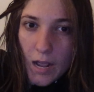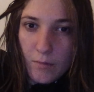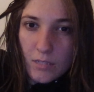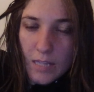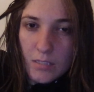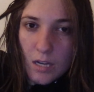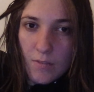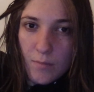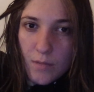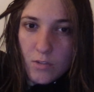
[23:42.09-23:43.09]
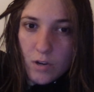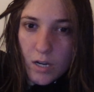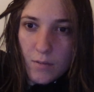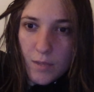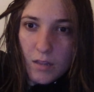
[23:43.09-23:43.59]
And that's not even me trying
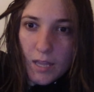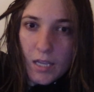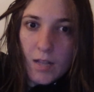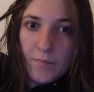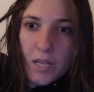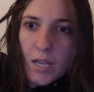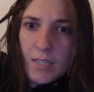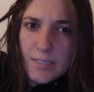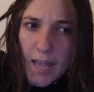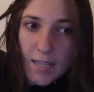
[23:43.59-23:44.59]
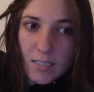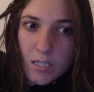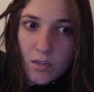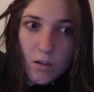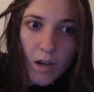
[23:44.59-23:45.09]
to be like
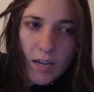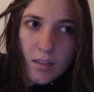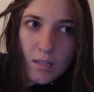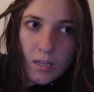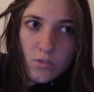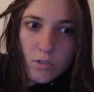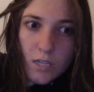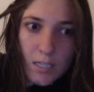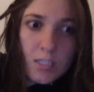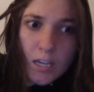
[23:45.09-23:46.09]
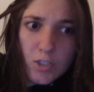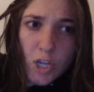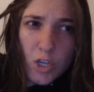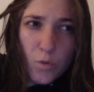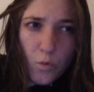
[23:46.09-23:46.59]
sassy or anything. It's just like, it's like a
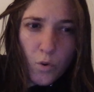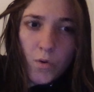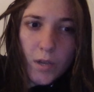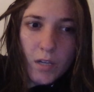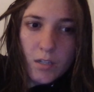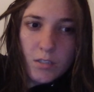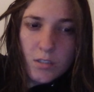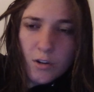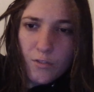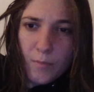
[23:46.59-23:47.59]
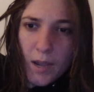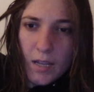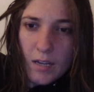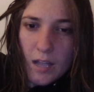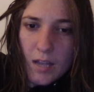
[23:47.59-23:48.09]
genuine worry and concern of
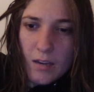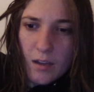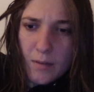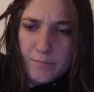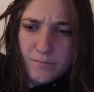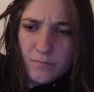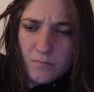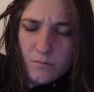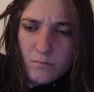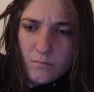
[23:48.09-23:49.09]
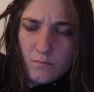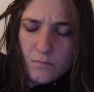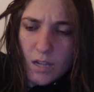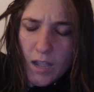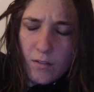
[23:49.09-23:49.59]
mine. And
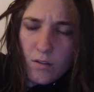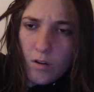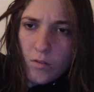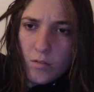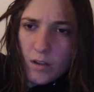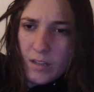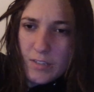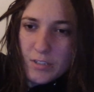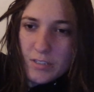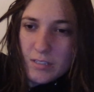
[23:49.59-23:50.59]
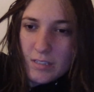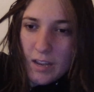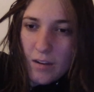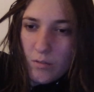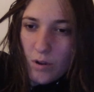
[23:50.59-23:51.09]
I don't know,
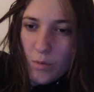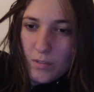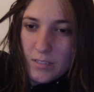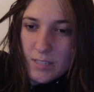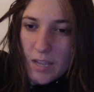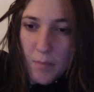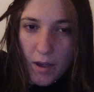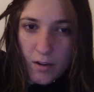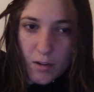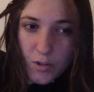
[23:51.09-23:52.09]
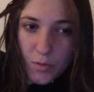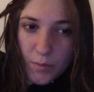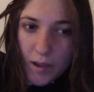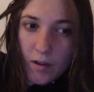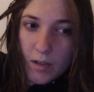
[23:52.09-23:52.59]
I don't know what to say about it or do
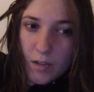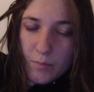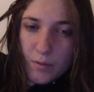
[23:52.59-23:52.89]
about it.